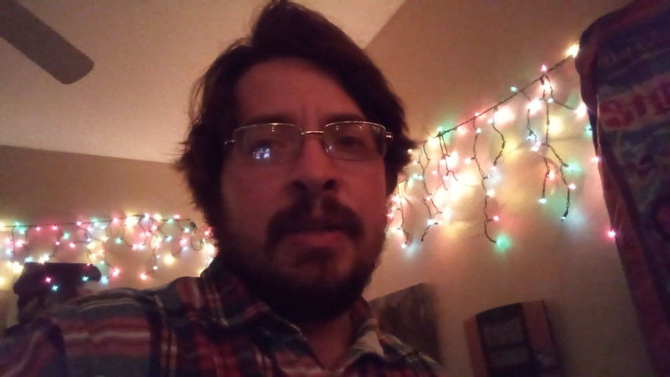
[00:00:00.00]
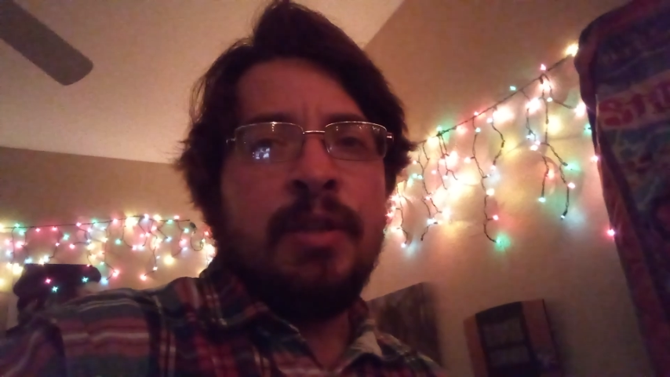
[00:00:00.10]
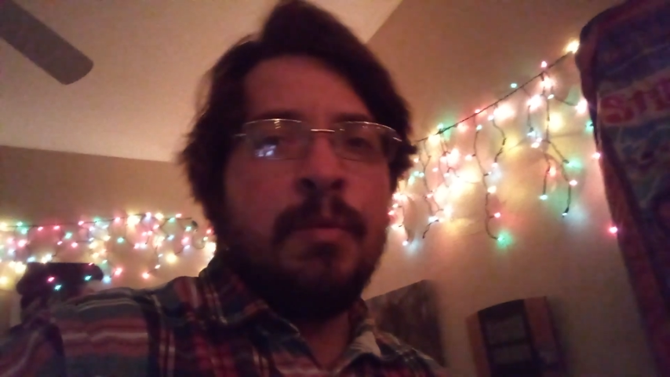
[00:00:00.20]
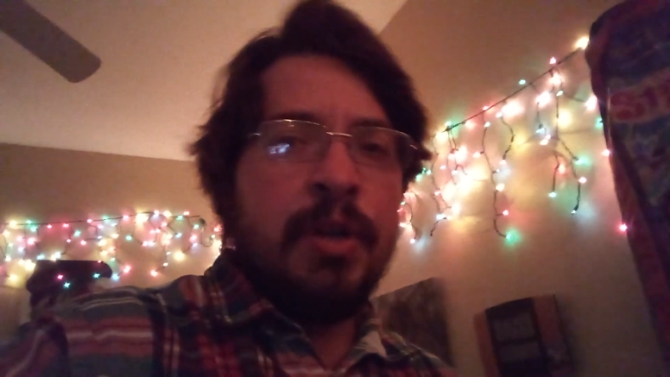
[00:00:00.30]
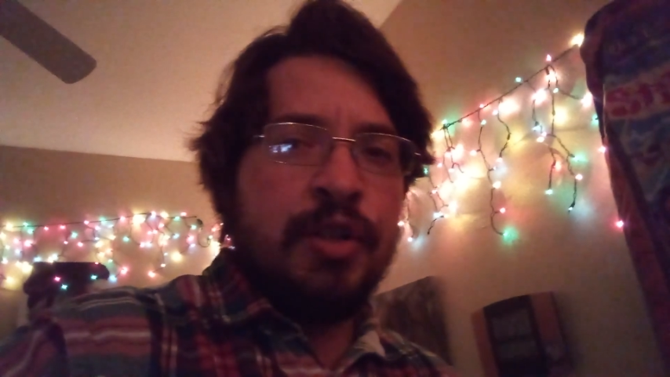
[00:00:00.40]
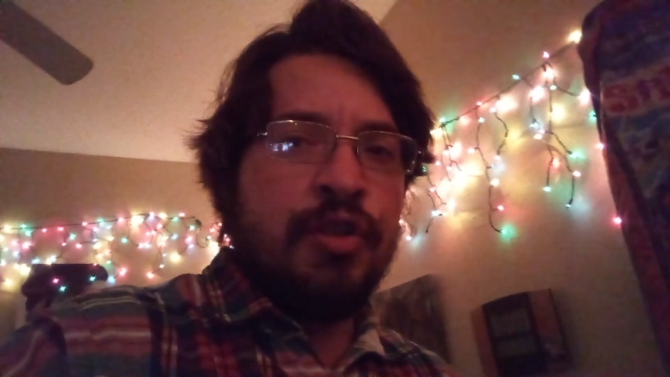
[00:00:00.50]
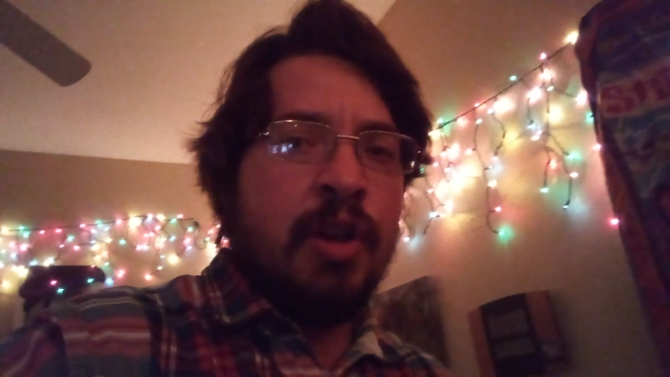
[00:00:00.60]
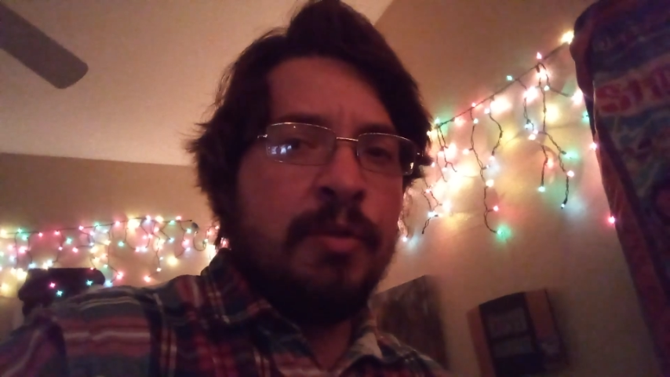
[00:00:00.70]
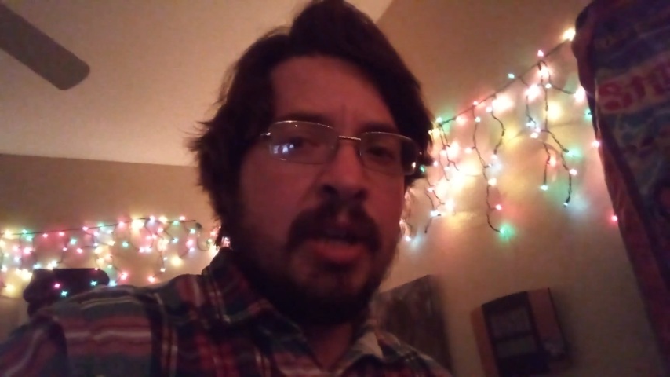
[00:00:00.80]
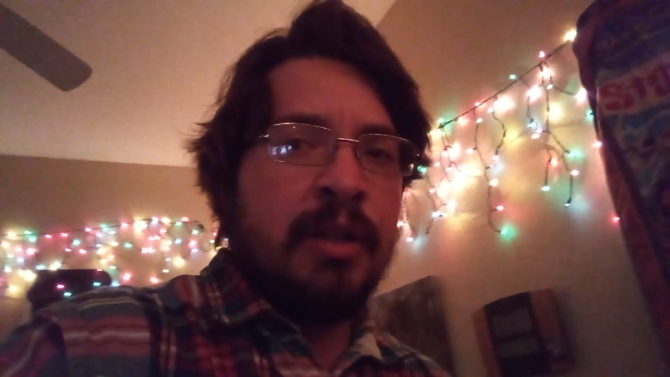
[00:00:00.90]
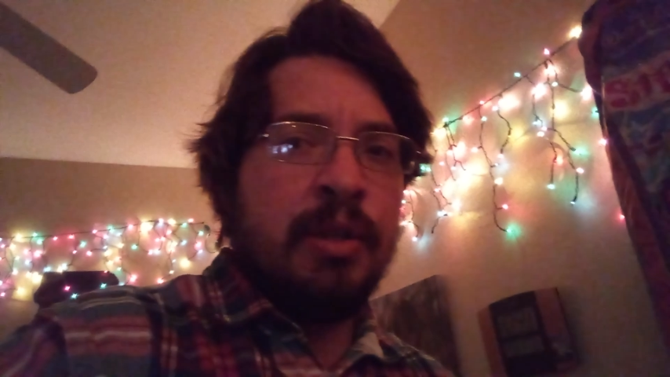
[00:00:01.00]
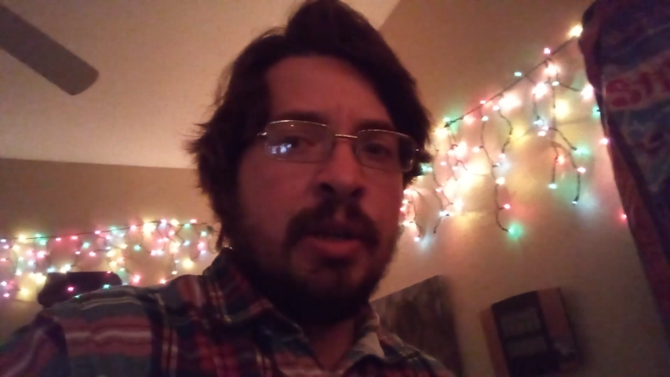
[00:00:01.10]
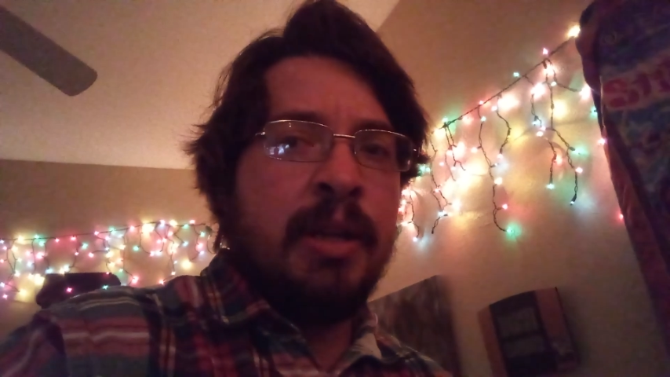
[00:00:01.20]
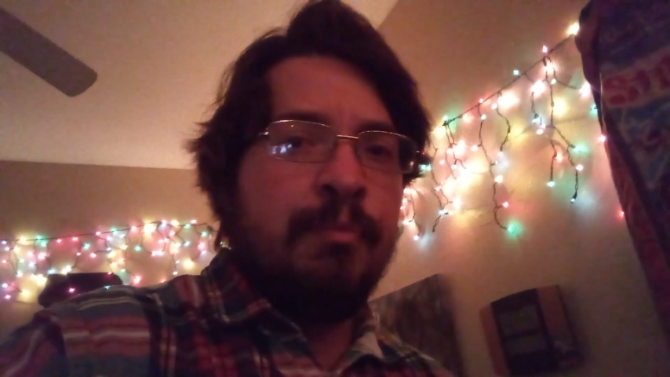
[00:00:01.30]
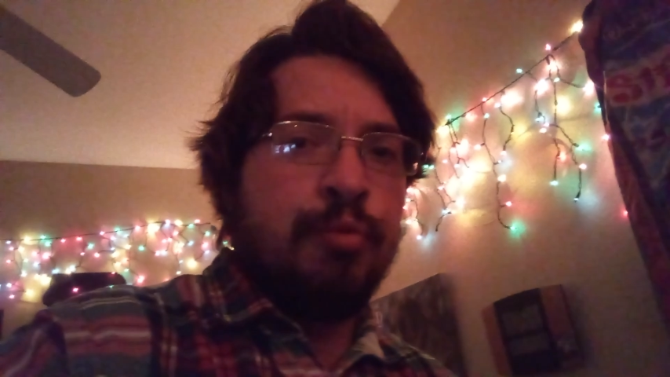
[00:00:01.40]
you want to show that
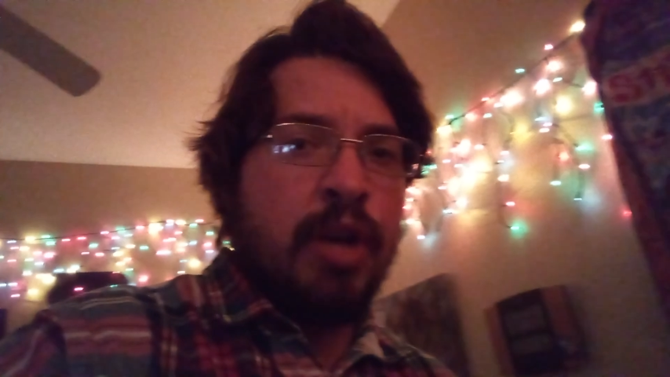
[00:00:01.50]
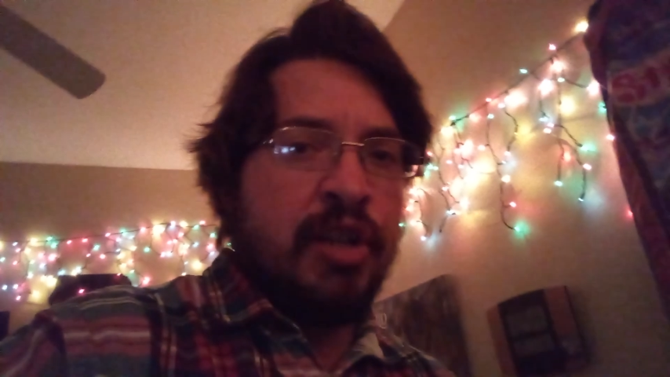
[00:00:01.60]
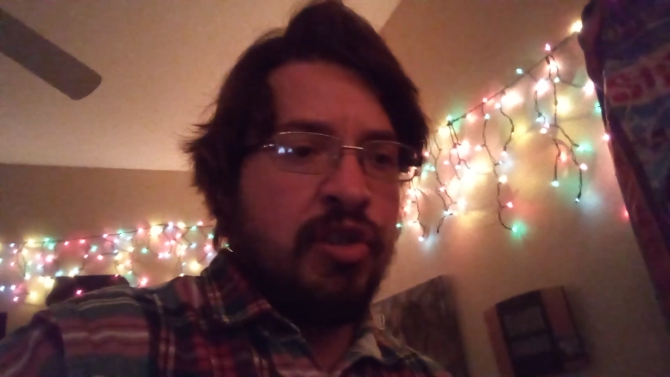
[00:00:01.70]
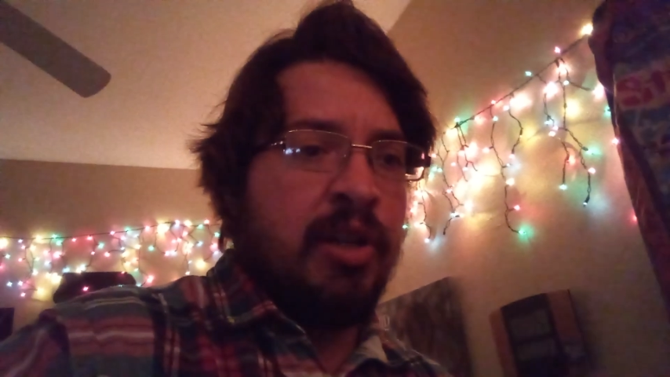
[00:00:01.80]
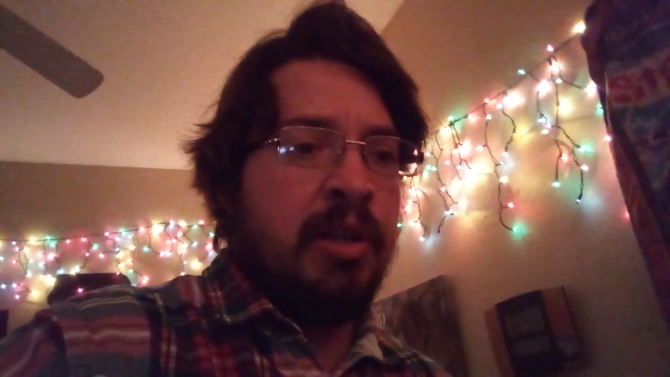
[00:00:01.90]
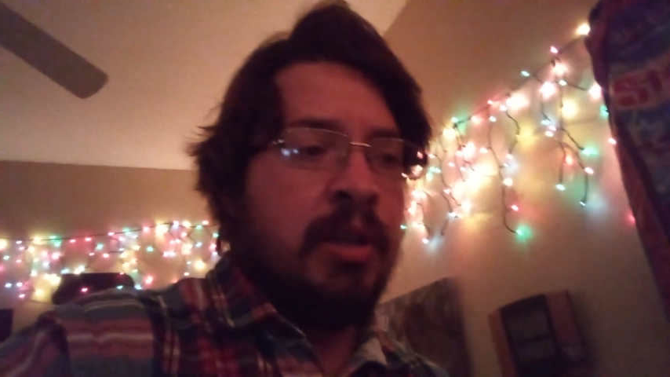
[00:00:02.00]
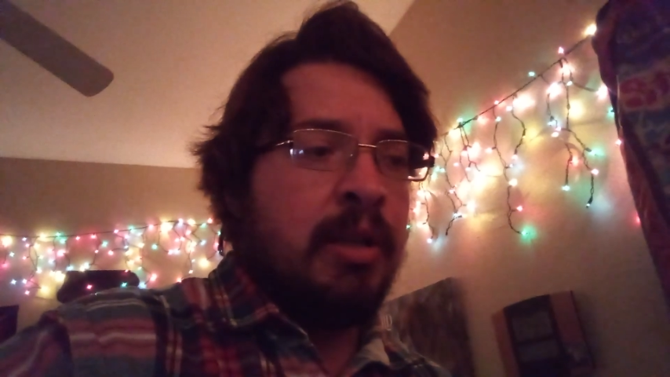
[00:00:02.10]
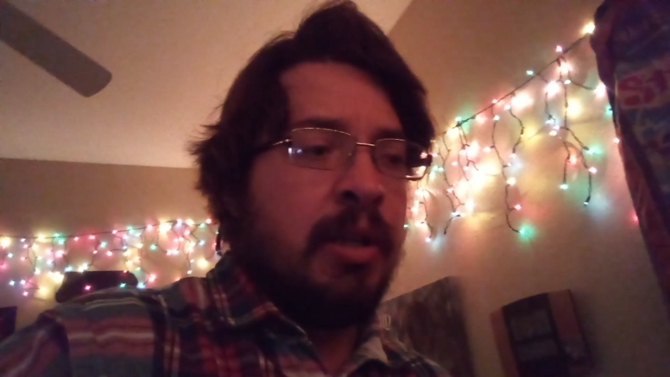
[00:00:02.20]
good impression